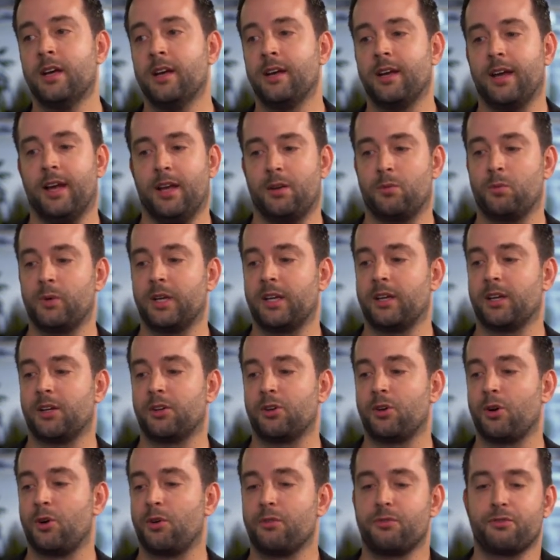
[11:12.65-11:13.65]
And we can
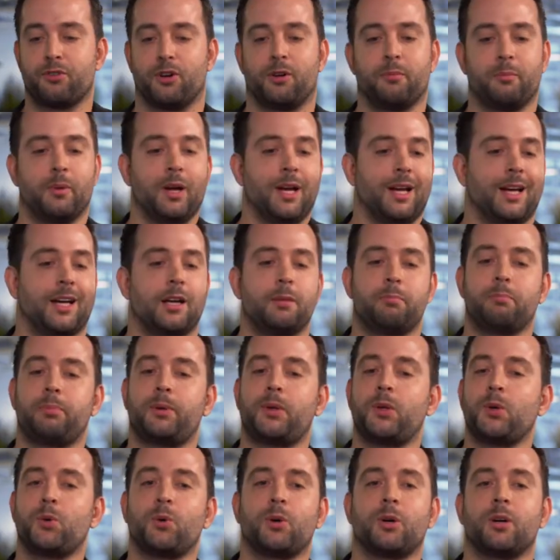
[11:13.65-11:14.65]
go from a
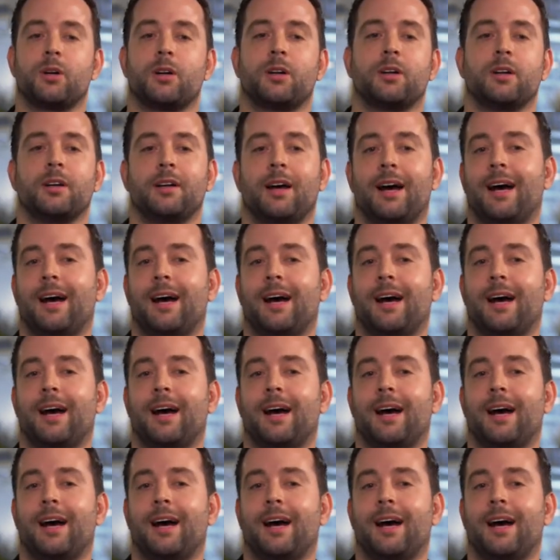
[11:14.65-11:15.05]
pure,